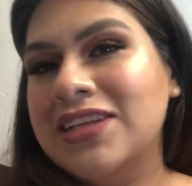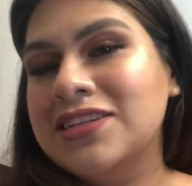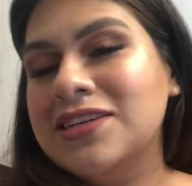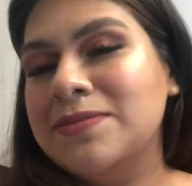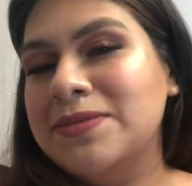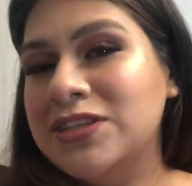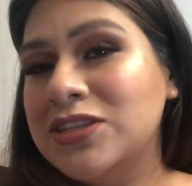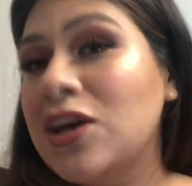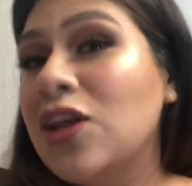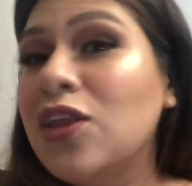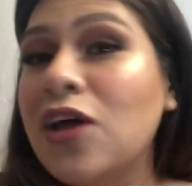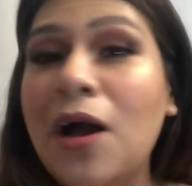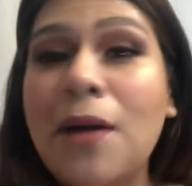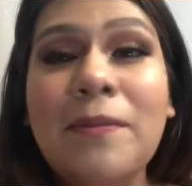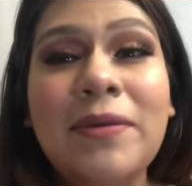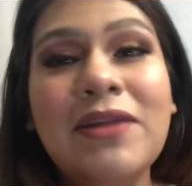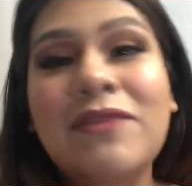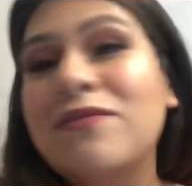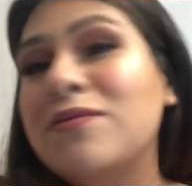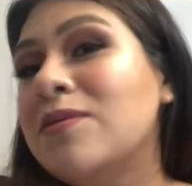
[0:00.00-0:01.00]
gonna be so long.
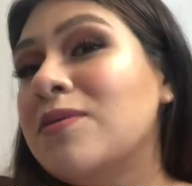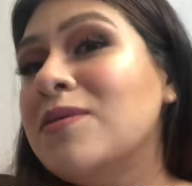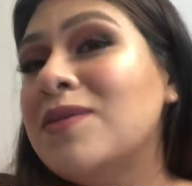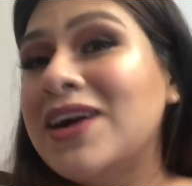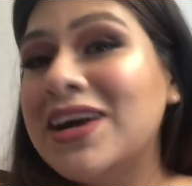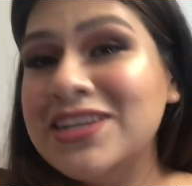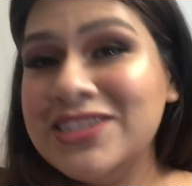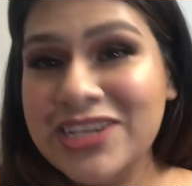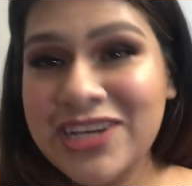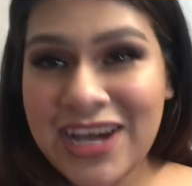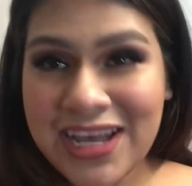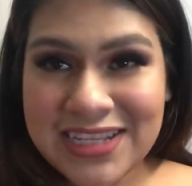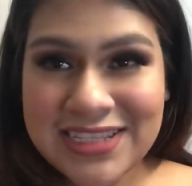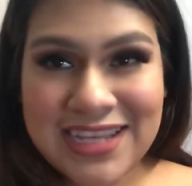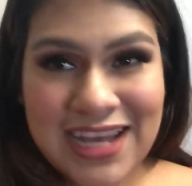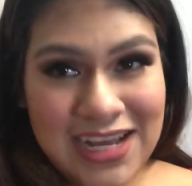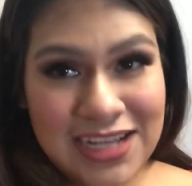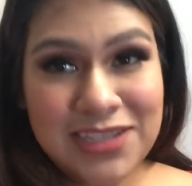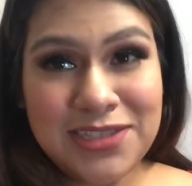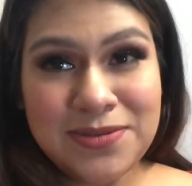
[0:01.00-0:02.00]
But if you want to watch it, guys,
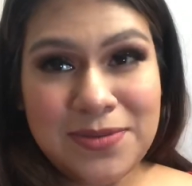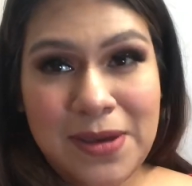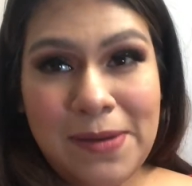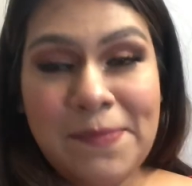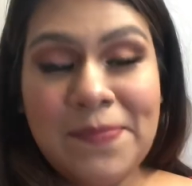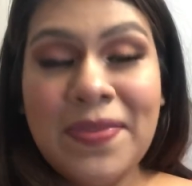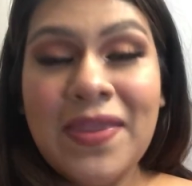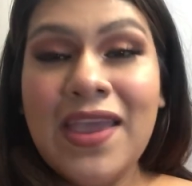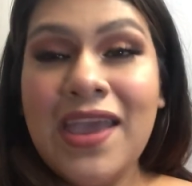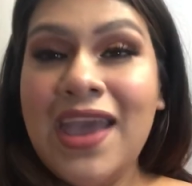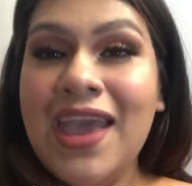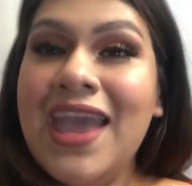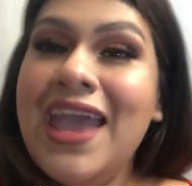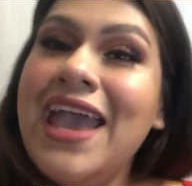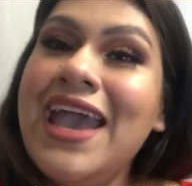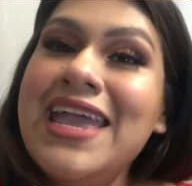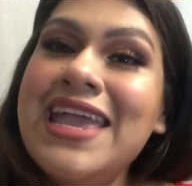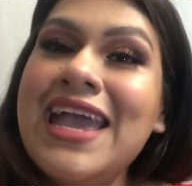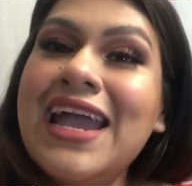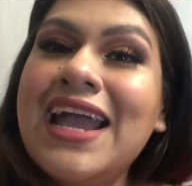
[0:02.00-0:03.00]
I'll do it.
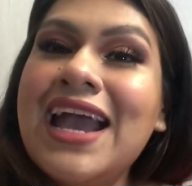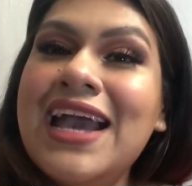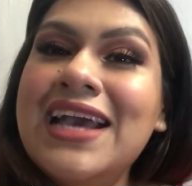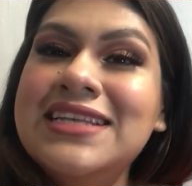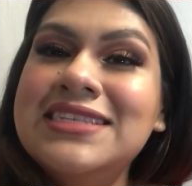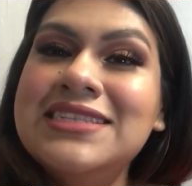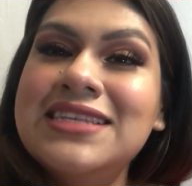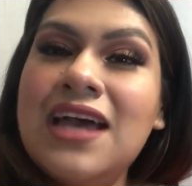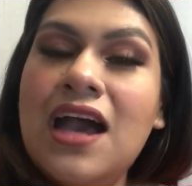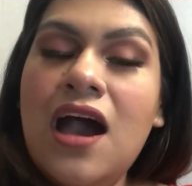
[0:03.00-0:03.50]
And yeah, guys,